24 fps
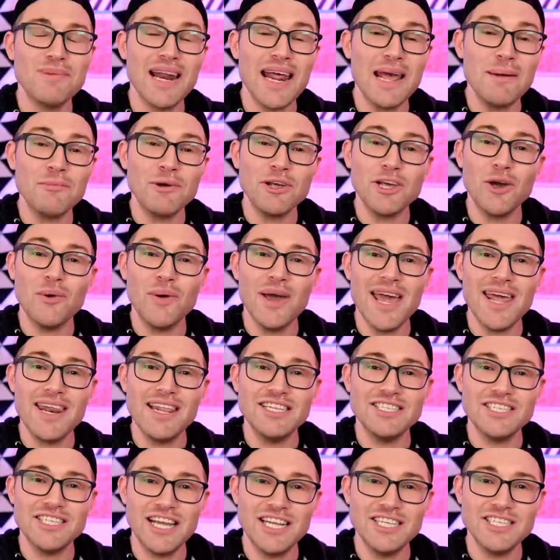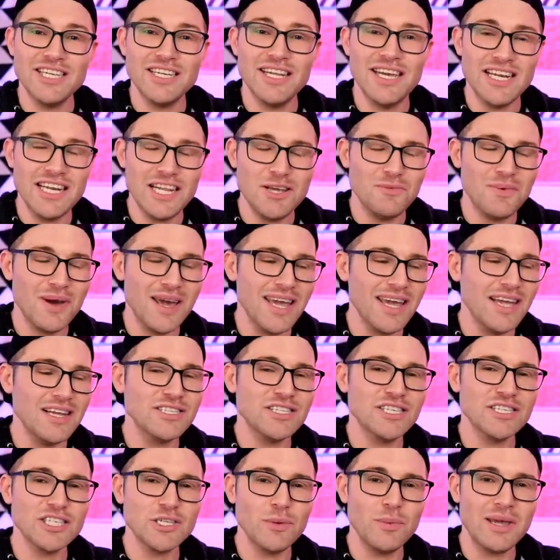I am gonna go ahead and change it anyway,
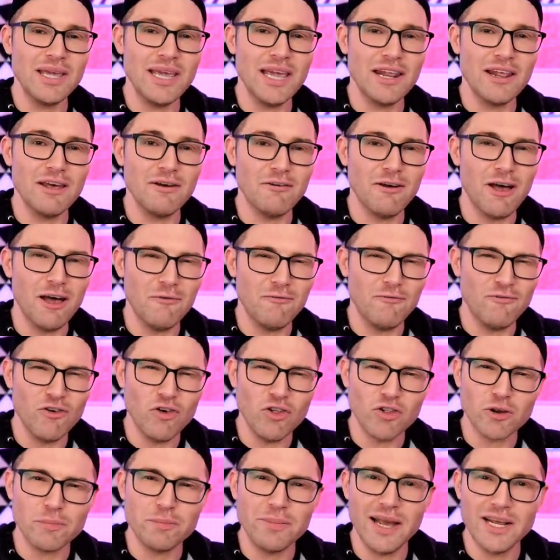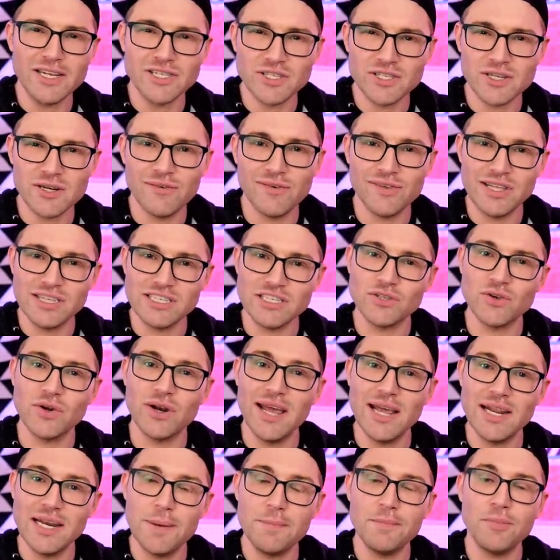just so we can get a, a fuller picture of what this is gonna
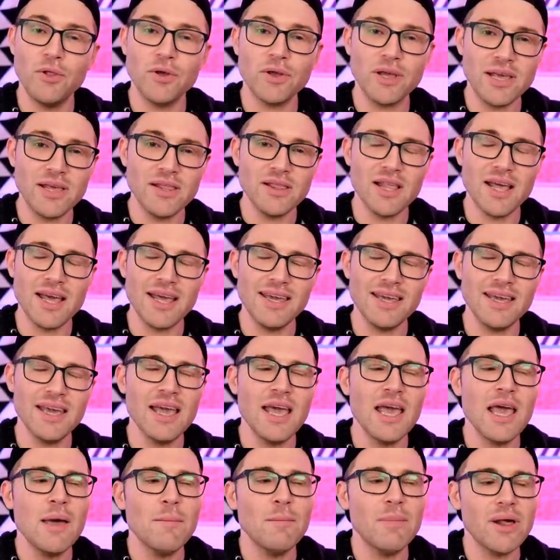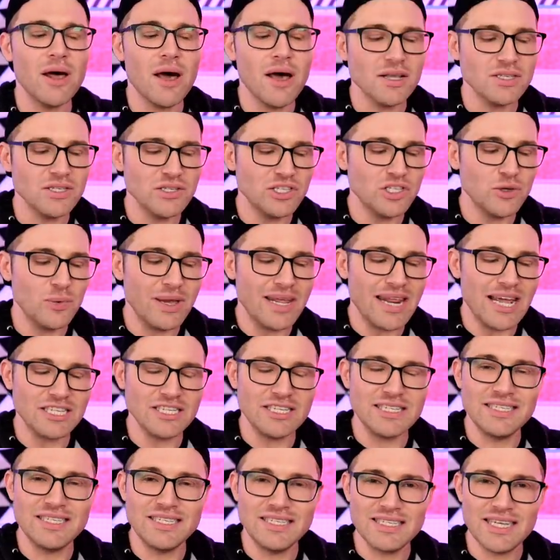end up looking like, but also so we can
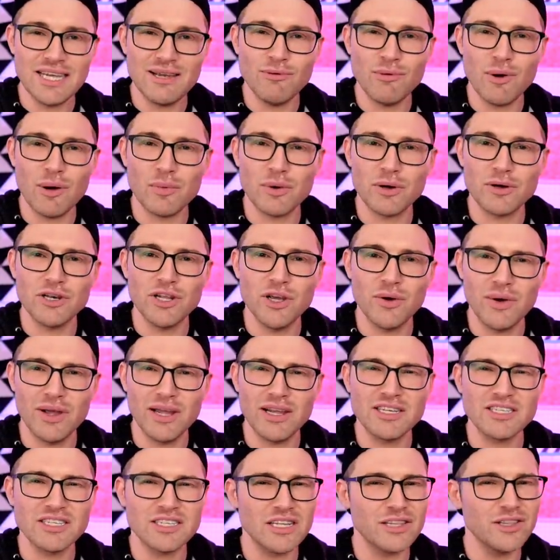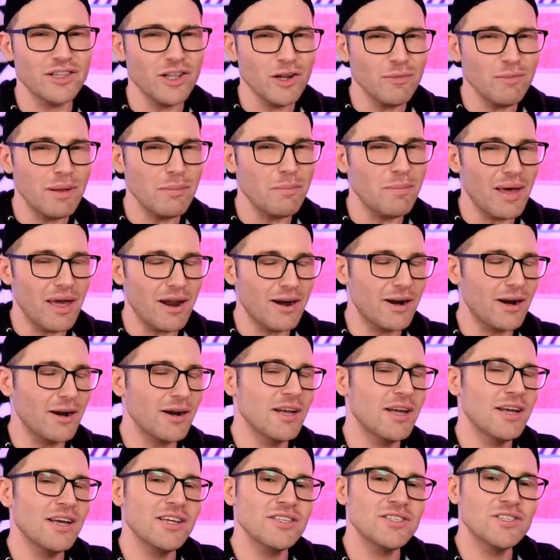actually see what we're doing just a little bit better.
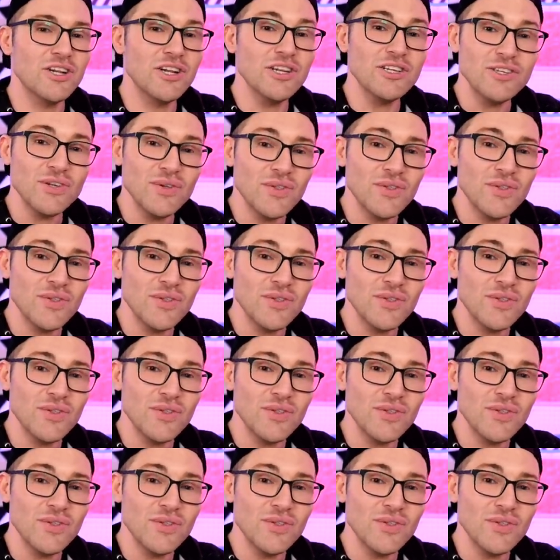So to do